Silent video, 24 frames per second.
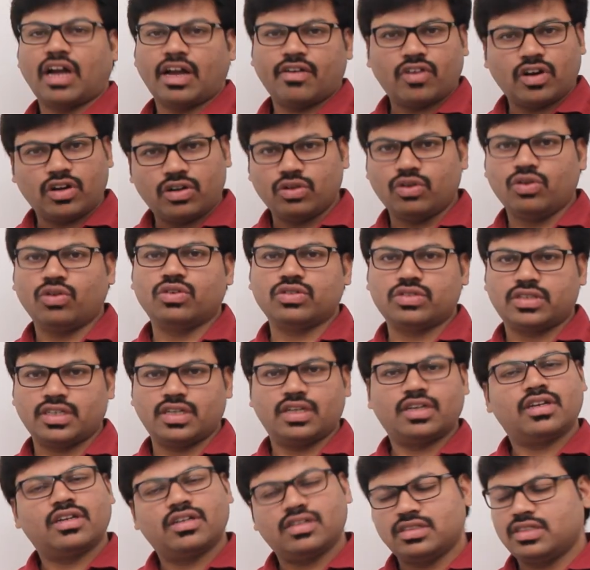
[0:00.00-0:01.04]
I want to know,
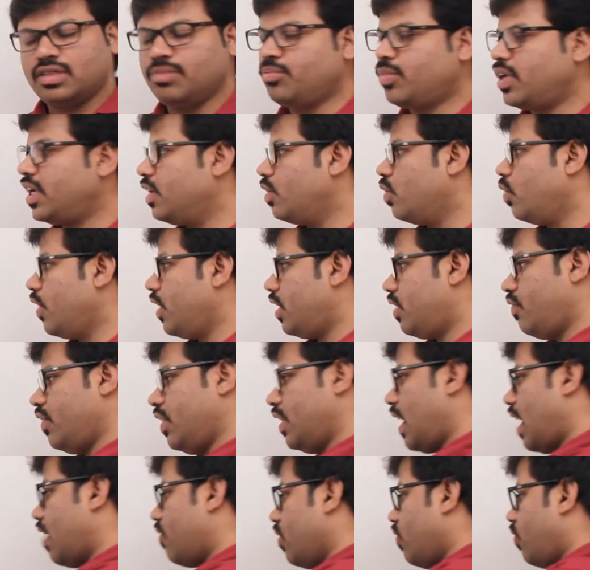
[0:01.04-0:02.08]
sir. Simply know it. We
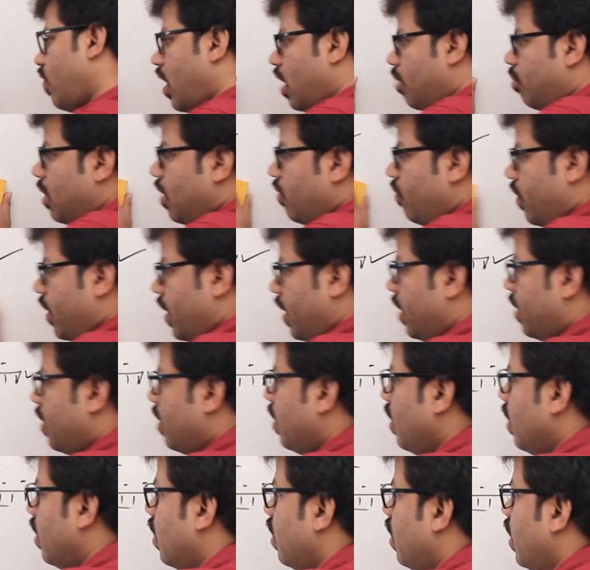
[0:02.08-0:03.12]
have a formula for it.
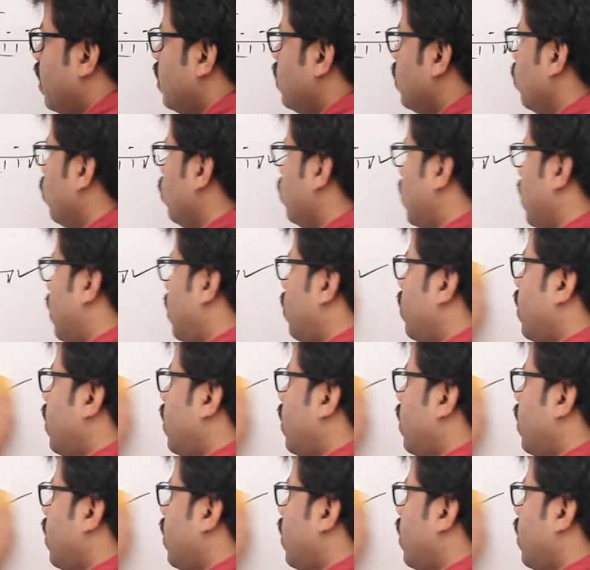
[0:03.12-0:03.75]
Let's use it.